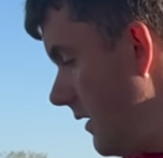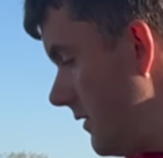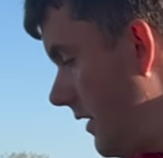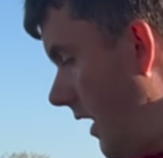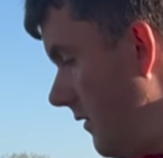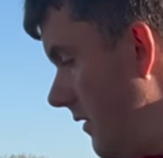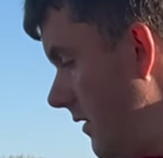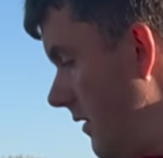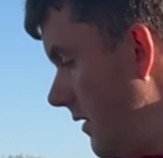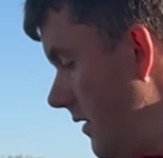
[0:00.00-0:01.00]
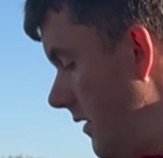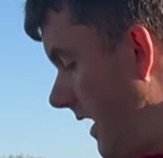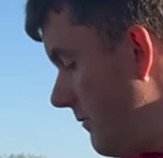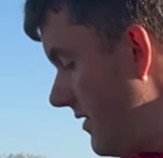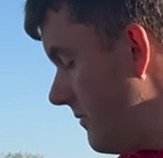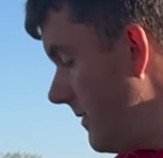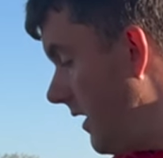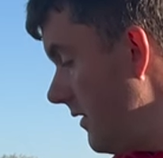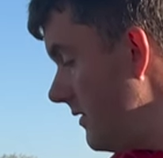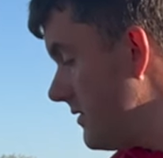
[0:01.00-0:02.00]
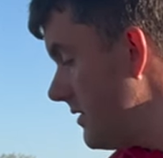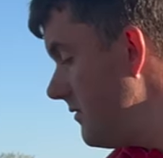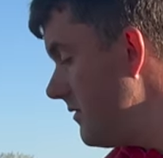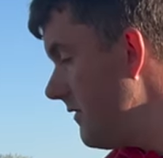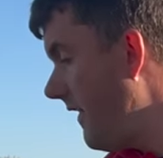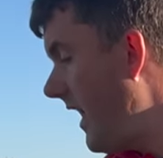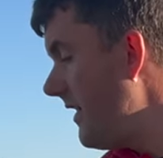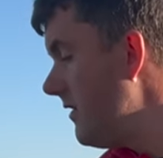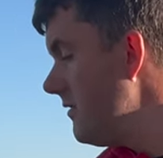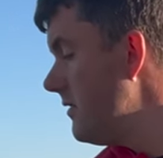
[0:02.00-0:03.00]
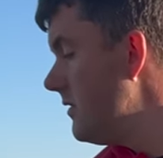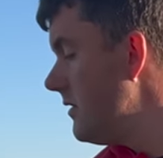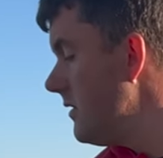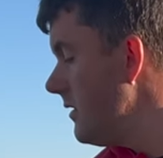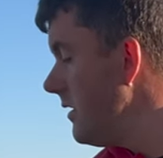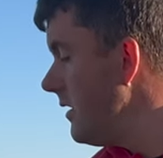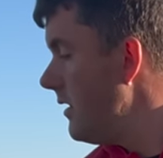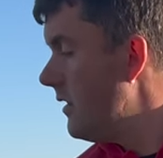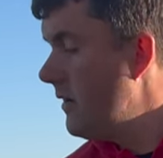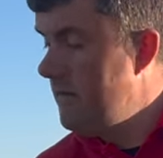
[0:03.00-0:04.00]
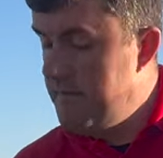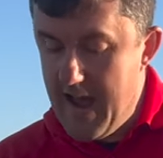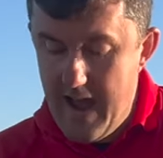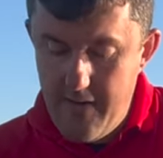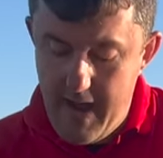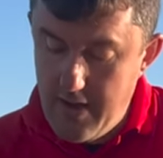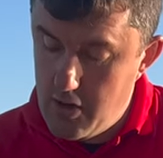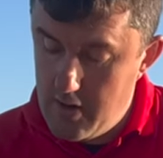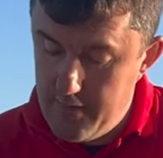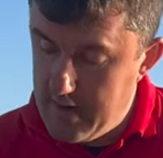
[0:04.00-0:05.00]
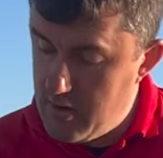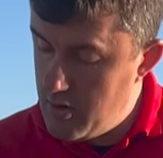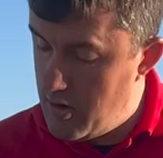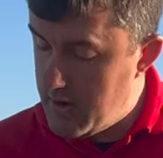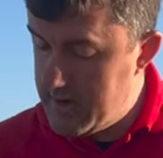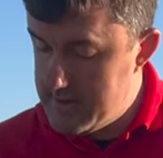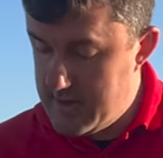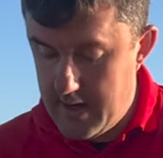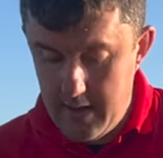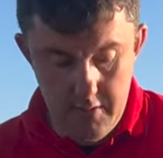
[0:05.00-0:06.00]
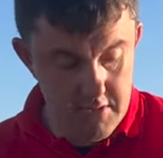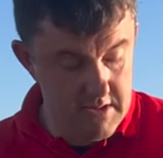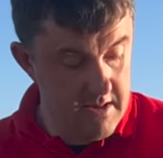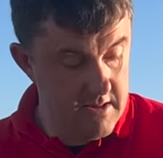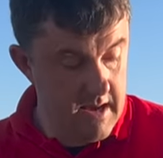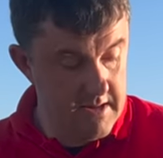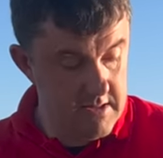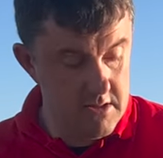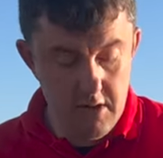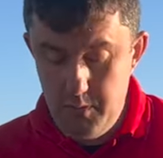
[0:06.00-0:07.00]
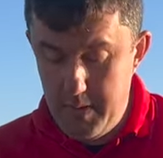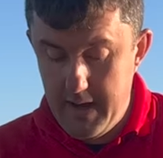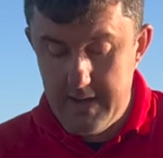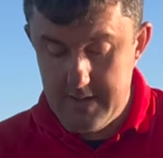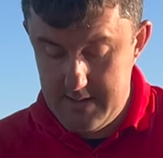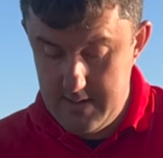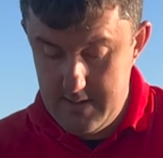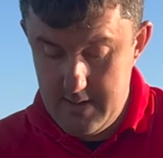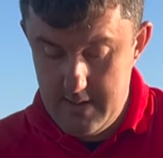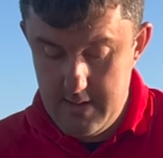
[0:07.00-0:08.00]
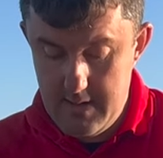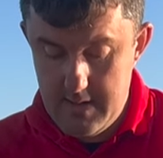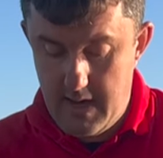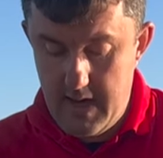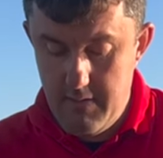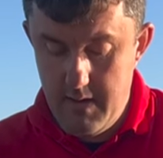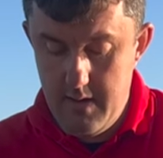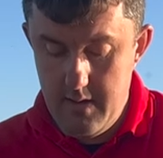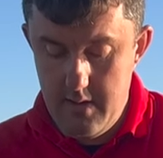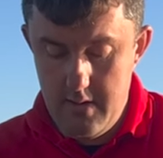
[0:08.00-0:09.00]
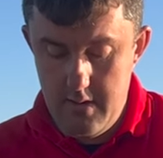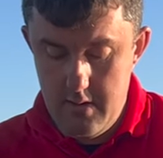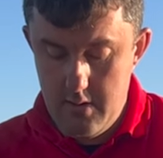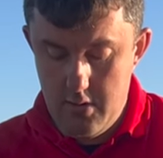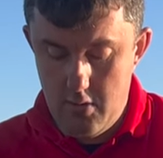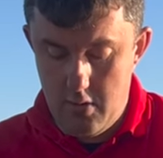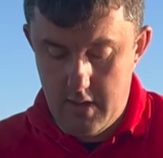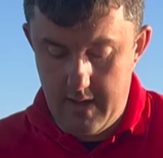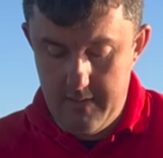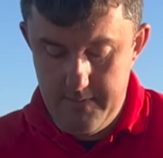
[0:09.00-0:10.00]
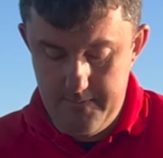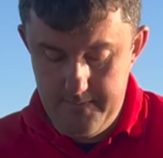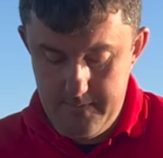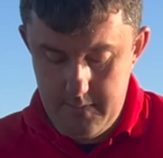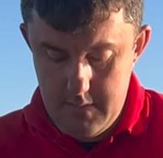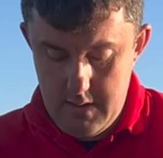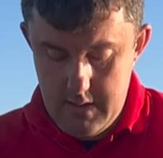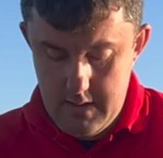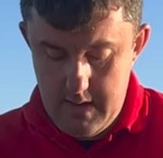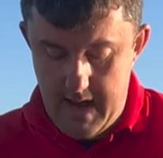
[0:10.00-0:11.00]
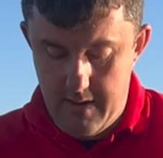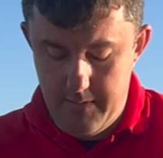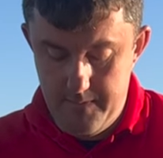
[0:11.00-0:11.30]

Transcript: So that brings me on to the final variation of these short kits that I use. This is a two-piece Daiwa short kit. Now,